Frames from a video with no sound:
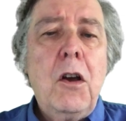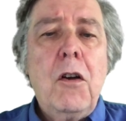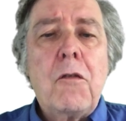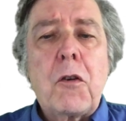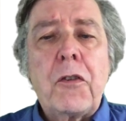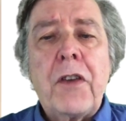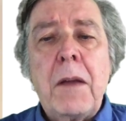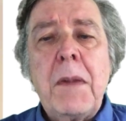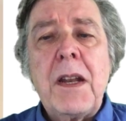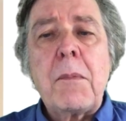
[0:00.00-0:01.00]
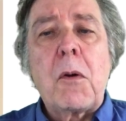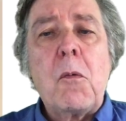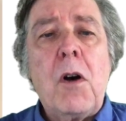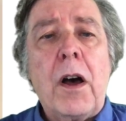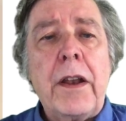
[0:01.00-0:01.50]
For assignment number
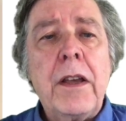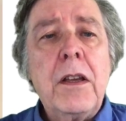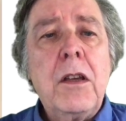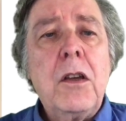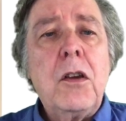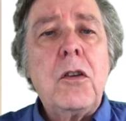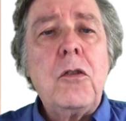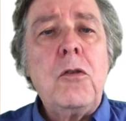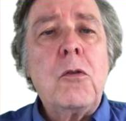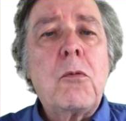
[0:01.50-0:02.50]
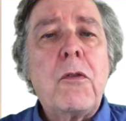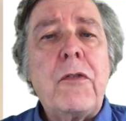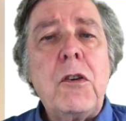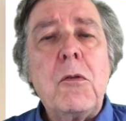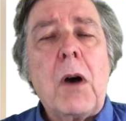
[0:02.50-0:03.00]
1, you'll
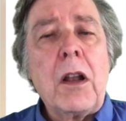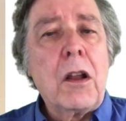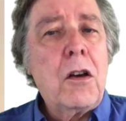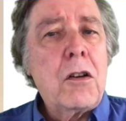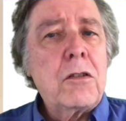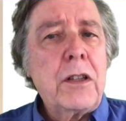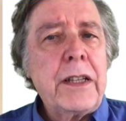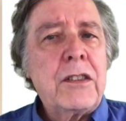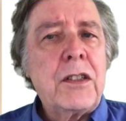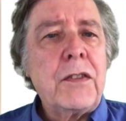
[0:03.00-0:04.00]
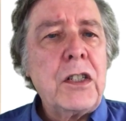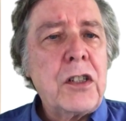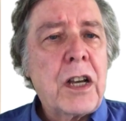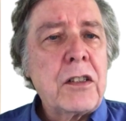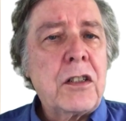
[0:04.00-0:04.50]
review a long list of
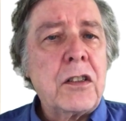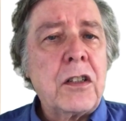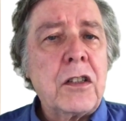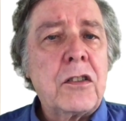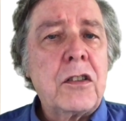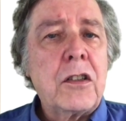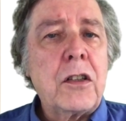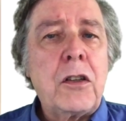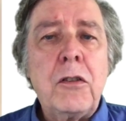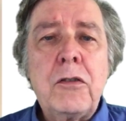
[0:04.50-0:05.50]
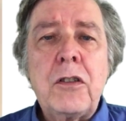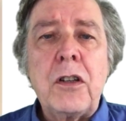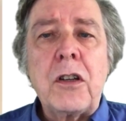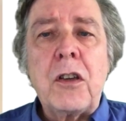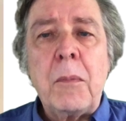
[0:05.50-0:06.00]
injustices the
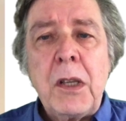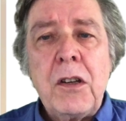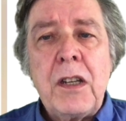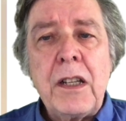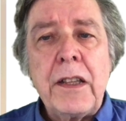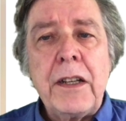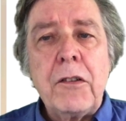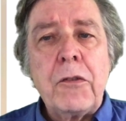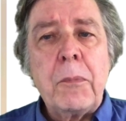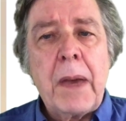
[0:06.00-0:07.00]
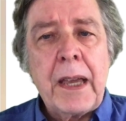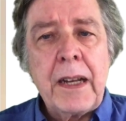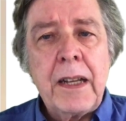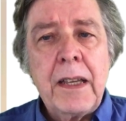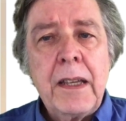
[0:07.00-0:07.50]
Houston community leaders
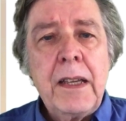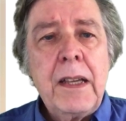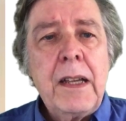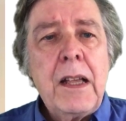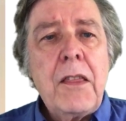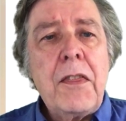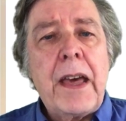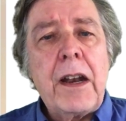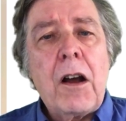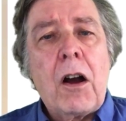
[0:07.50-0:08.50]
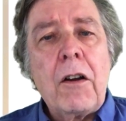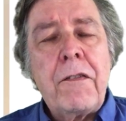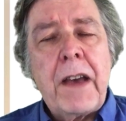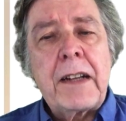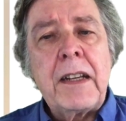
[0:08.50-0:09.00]
made that are
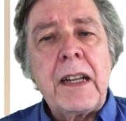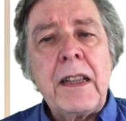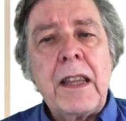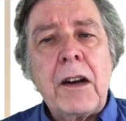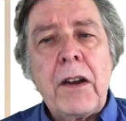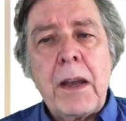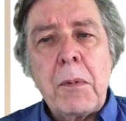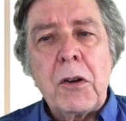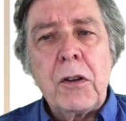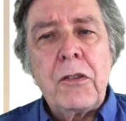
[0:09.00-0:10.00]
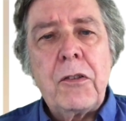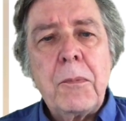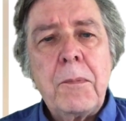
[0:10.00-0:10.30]
affecting their neighborhoods.